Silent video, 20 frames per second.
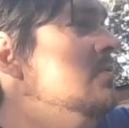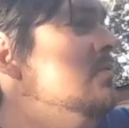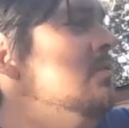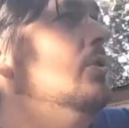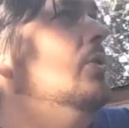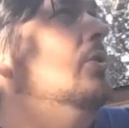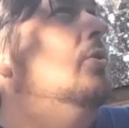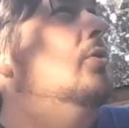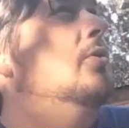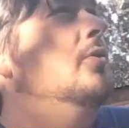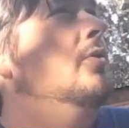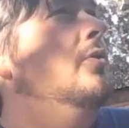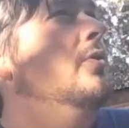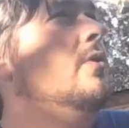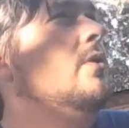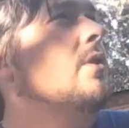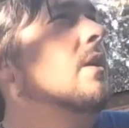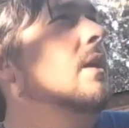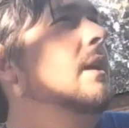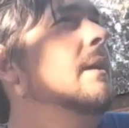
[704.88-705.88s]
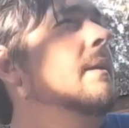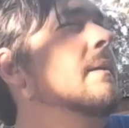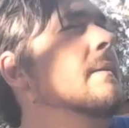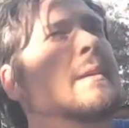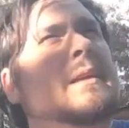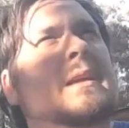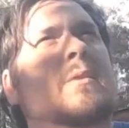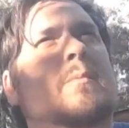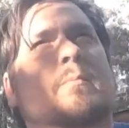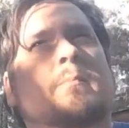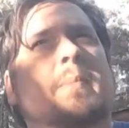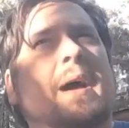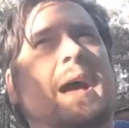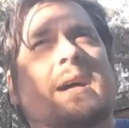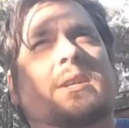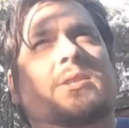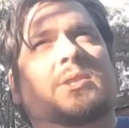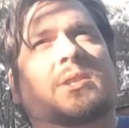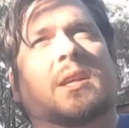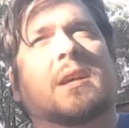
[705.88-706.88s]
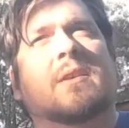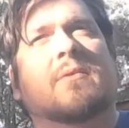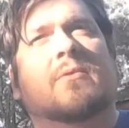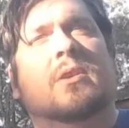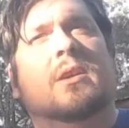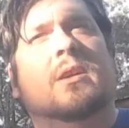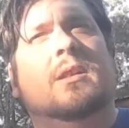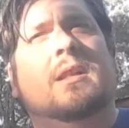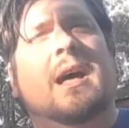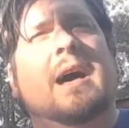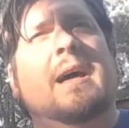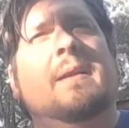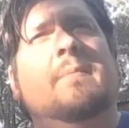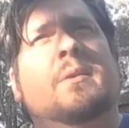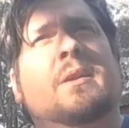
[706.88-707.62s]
will, bash slavery a lot,